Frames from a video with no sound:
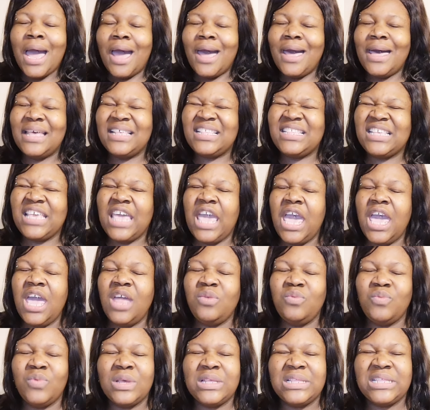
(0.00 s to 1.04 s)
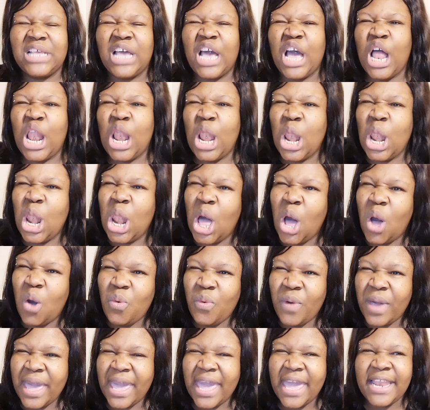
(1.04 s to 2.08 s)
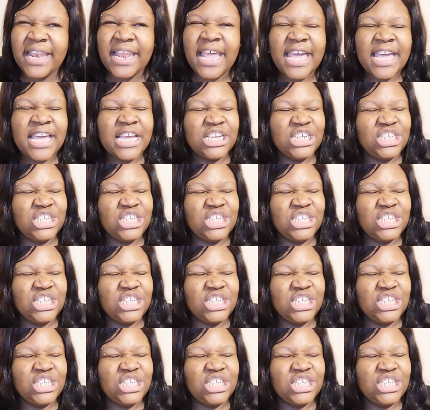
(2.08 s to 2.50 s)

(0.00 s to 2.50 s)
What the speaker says: Her skin was glowing.